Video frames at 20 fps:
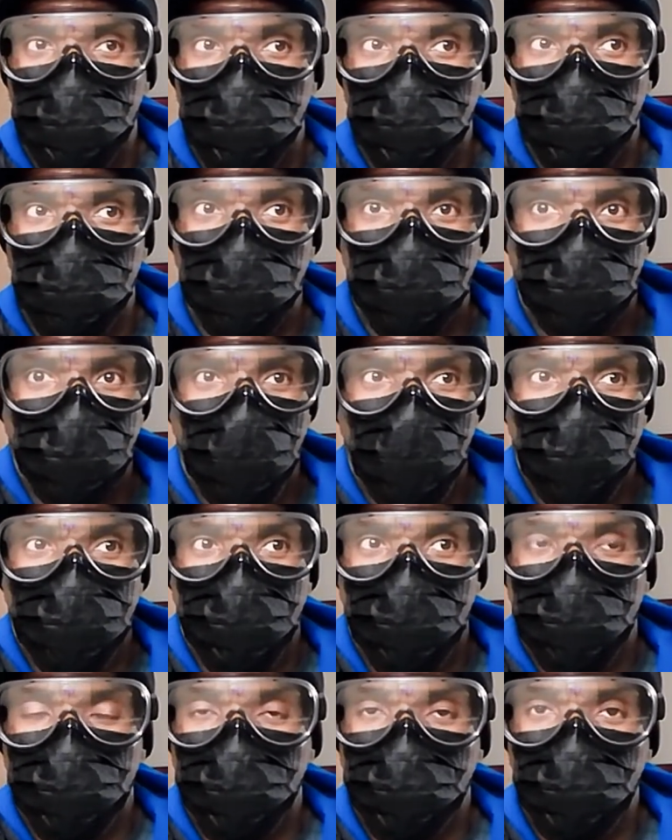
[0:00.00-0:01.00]

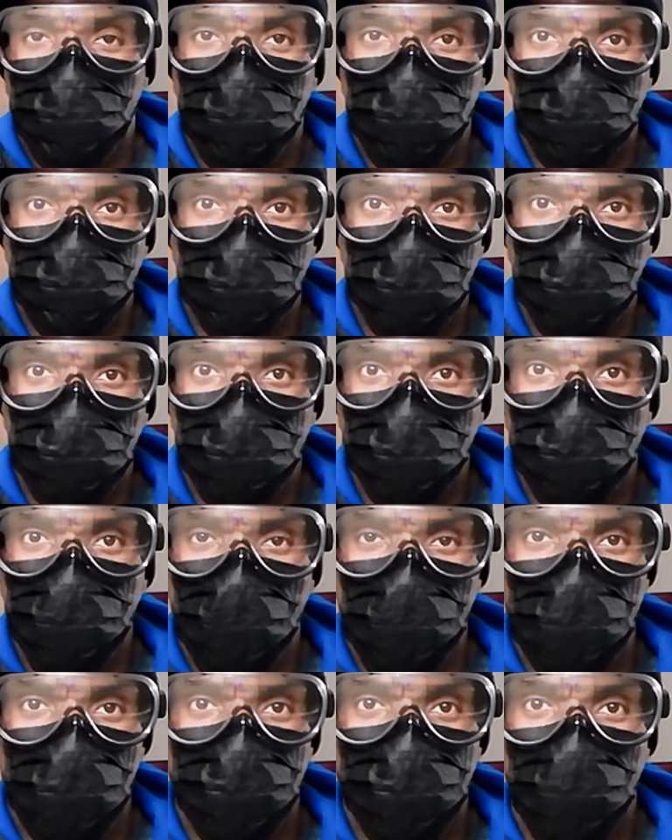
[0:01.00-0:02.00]
strangers on the street
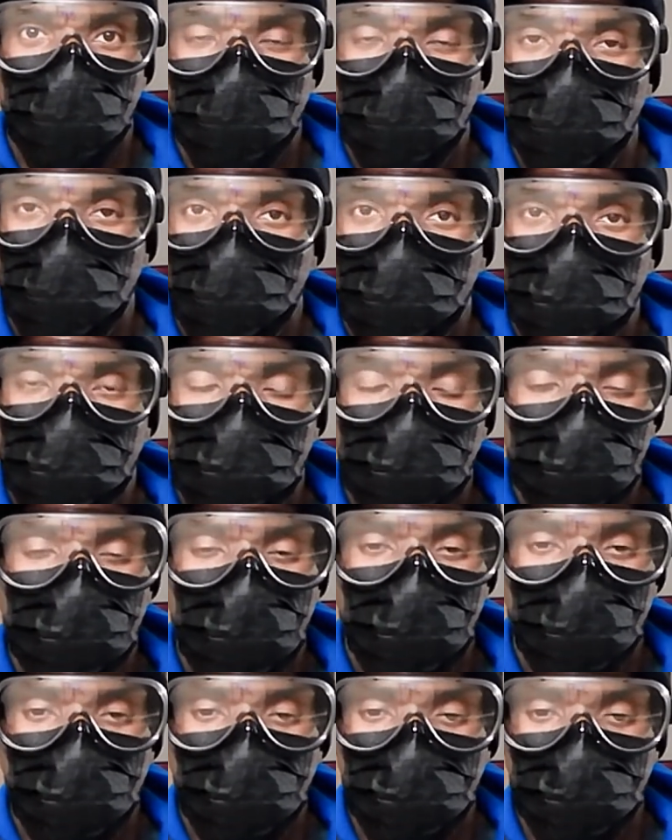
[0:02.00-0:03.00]
shaking his hand, you
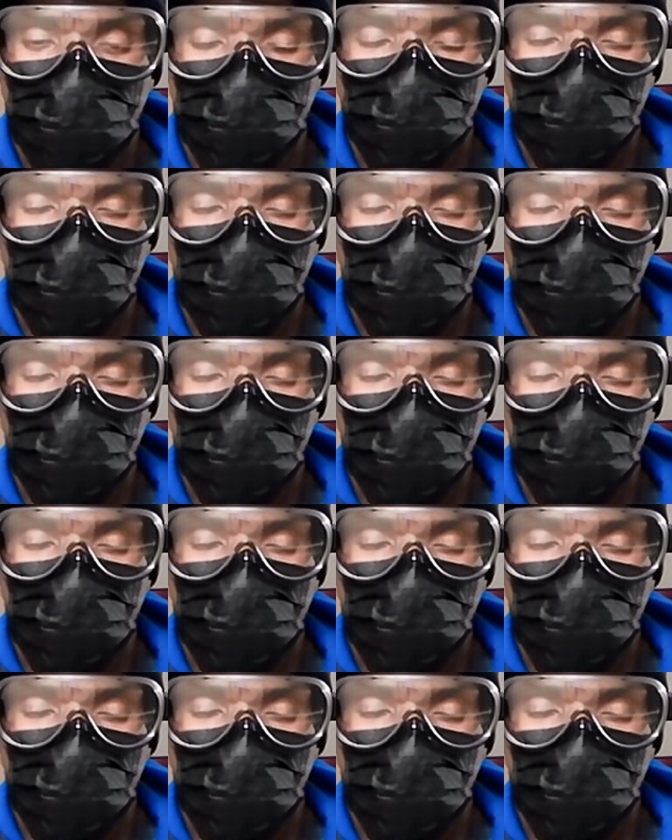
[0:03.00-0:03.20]
know.